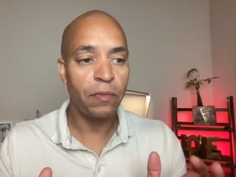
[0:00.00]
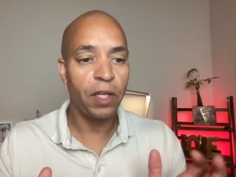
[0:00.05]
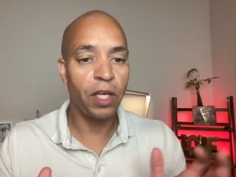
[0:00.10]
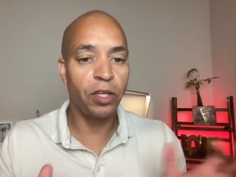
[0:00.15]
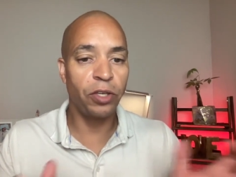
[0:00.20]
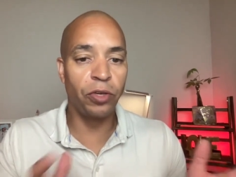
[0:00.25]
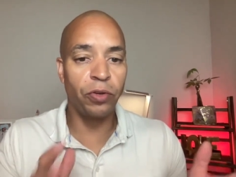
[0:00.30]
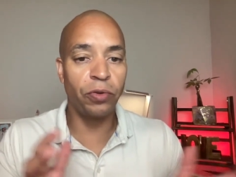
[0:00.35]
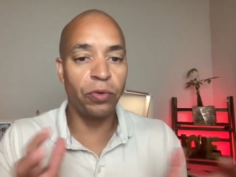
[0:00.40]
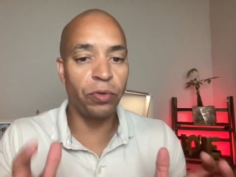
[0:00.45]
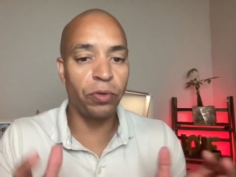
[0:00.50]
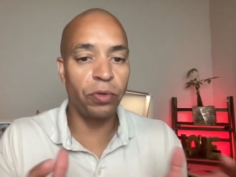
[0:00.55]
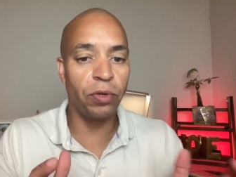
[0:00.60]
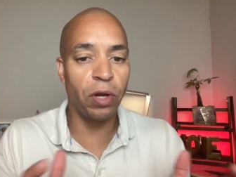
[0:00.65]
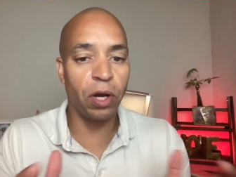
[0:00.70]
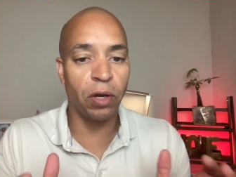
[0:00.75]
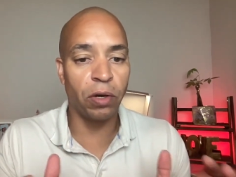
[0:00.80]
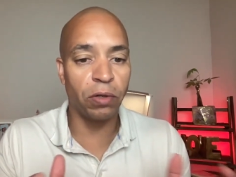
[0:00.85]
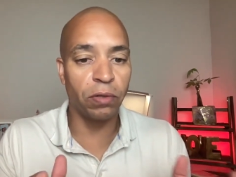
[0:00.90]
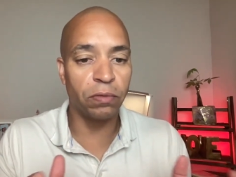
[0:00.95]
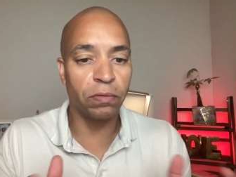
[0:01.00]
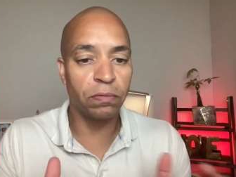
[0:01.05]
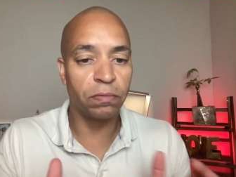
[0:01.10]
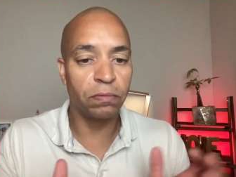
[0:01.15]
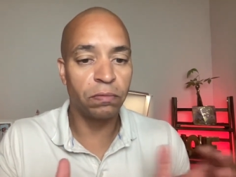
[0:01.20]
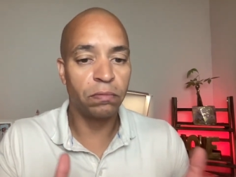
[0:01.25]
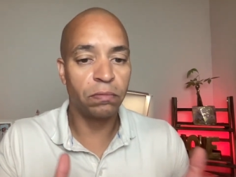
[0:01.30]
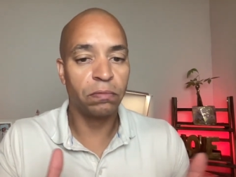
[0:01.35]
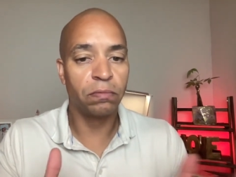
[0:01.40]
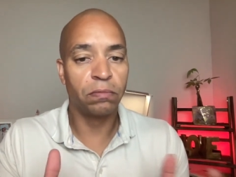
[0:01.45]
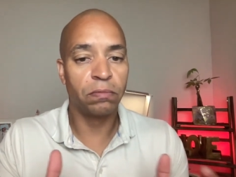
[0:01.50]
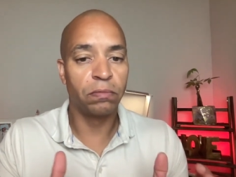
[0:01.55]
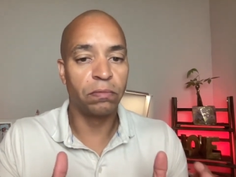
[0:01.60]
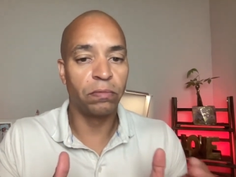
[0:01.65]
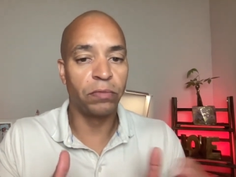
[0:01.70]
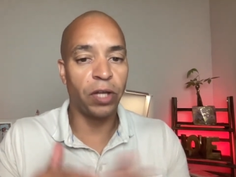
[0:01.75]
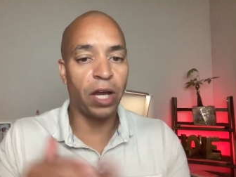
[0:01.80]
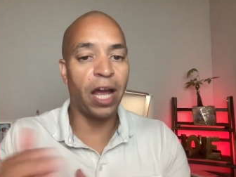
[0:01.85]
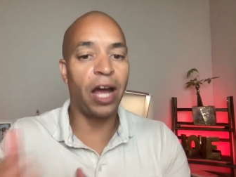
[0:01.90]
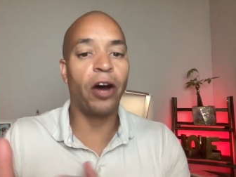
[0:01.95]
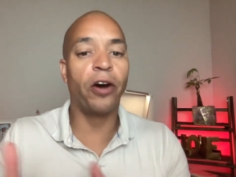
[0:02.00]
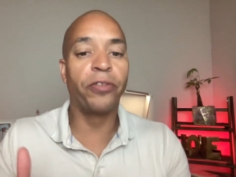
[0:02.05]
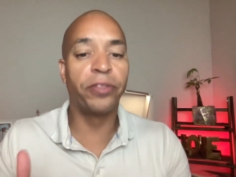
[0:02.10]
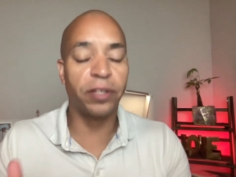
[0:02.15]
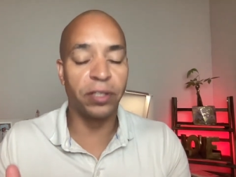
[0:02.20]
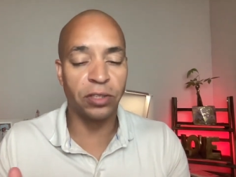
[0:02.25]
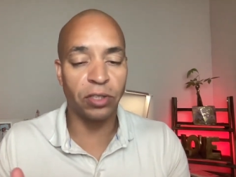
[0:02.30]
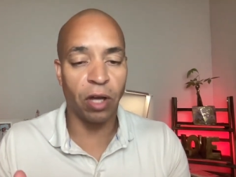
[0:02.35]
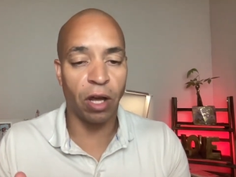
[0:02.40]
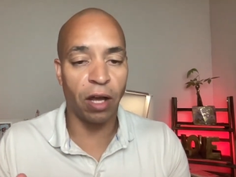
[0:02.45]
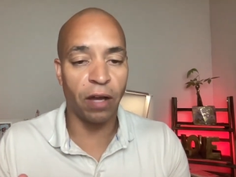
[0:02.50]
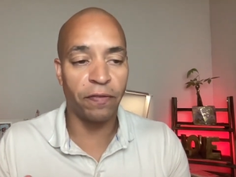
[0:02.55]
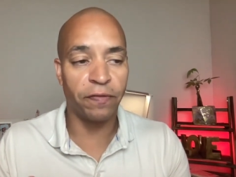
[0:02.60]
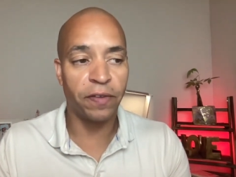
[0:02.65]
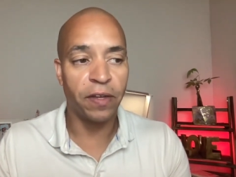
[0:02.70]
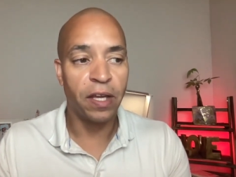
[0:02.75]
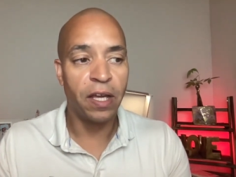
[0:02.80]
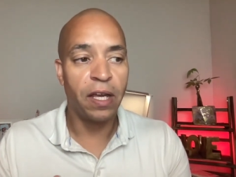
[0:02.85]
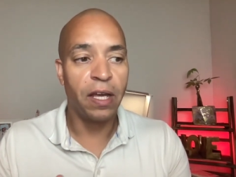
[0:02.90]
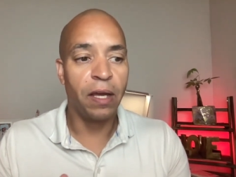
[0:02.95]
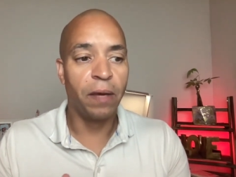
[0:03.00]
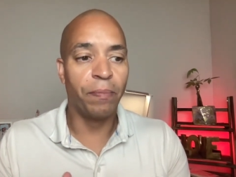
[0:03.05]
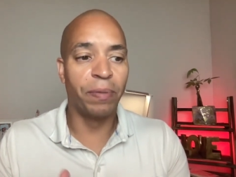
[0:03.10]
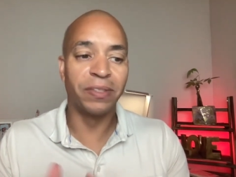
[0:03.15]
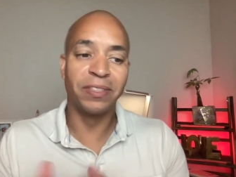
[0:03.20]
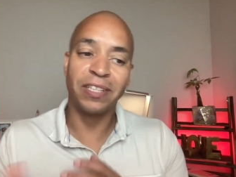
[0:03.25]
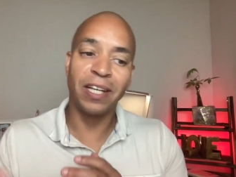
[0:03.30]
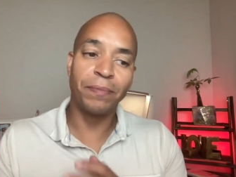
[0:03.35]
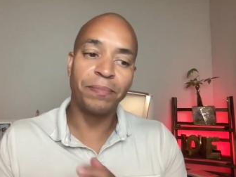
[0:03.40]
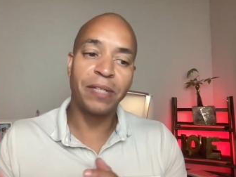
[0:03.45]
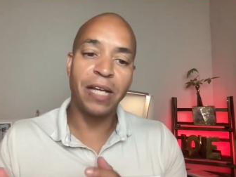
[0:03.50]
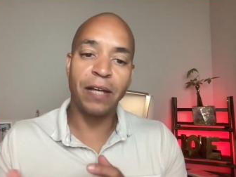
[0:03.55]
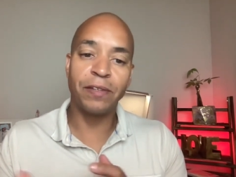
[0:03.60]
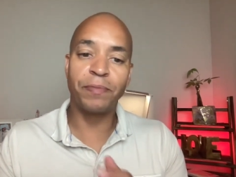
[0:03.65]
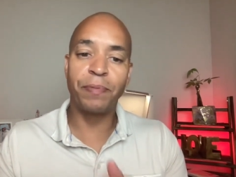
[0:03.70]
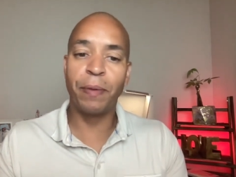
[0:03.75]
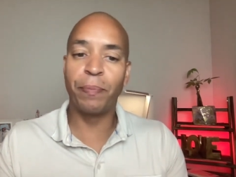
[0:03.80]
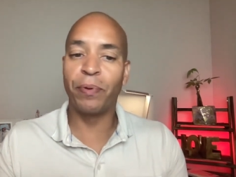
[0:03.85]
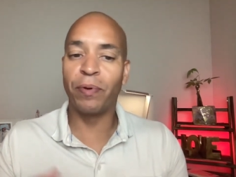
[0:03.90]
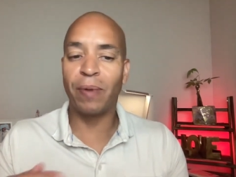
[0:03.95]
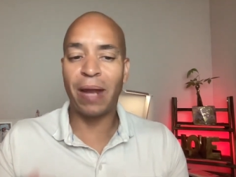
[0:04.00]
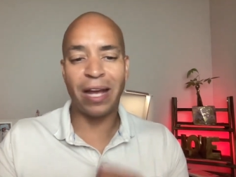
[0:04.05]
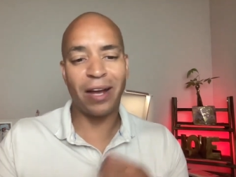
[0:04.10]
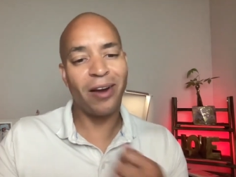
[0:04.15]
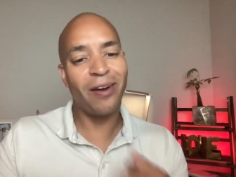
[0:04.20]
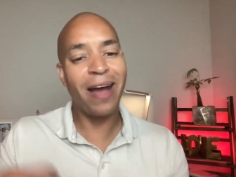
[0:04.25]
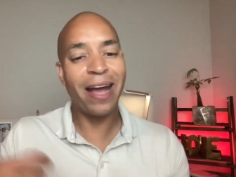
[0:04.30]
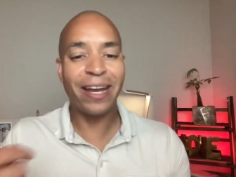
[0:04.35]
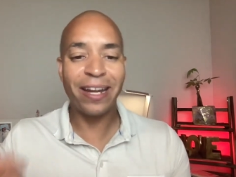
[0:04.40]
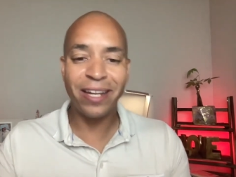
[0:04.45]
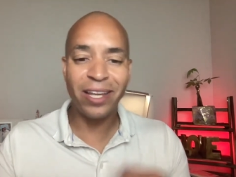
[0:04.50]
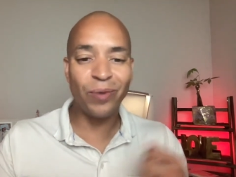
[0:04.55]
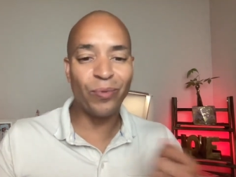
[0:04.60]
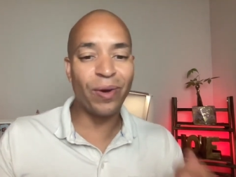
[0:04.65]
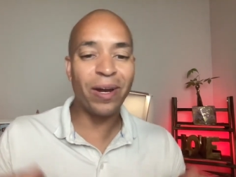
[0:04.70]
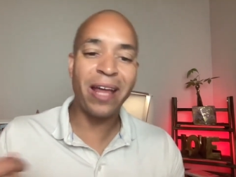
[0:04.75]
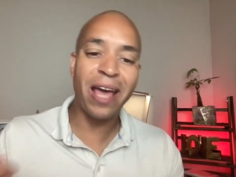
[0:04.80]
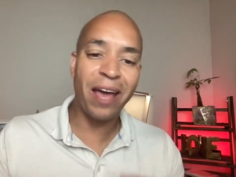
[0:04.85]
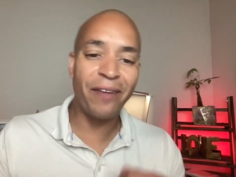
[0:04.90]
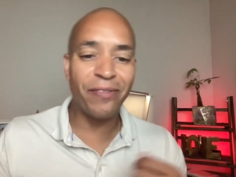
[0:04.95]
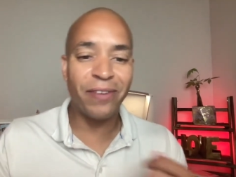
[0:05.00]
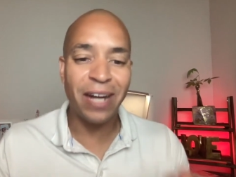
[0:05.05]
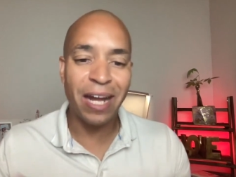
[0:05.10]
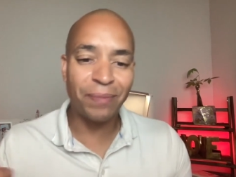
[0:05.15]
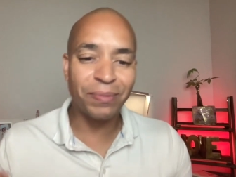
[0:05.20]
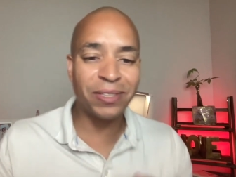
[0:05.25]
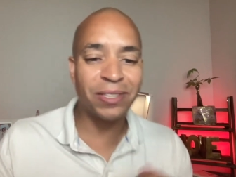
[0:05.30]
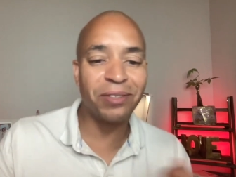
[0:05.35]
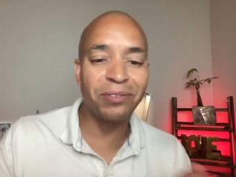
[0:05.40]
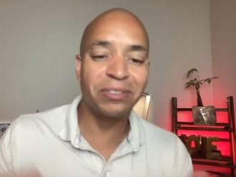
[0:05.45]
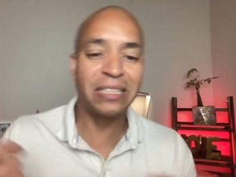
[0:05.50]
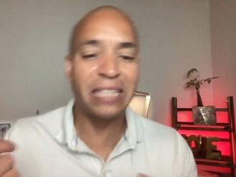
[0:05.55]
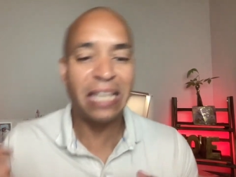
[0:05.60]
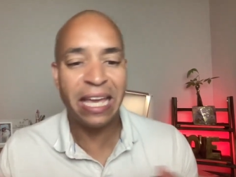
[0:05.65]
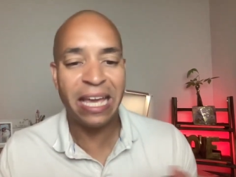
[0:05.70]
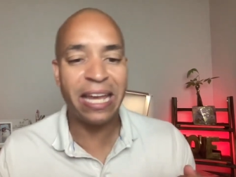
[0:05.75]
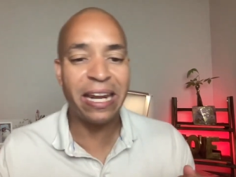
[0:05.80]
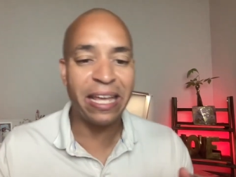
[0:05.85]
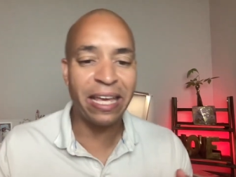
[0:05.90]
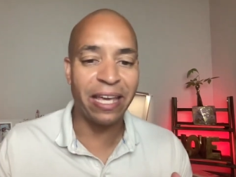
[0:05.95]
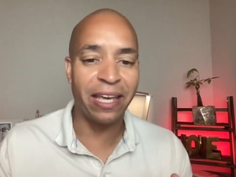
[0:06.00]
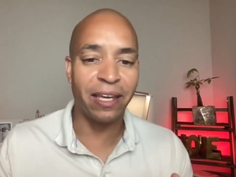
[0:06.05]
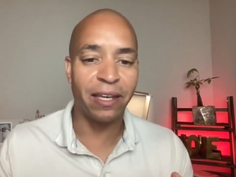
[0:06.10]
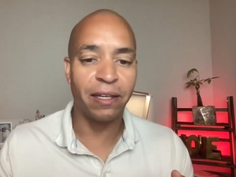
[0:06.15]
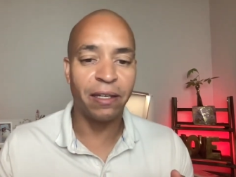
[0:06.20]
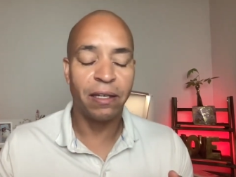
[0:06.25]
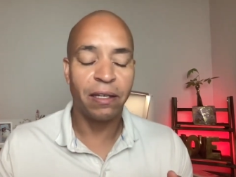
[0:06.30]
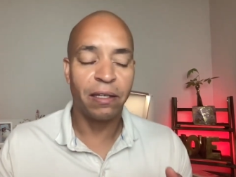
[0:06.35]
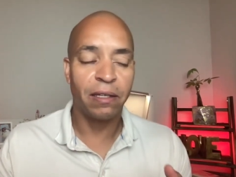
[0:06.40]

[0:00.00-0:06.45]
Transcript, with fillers: you you know, your health is off. But sometimes people are like, oh, I can eat whatever and I'm still skinny.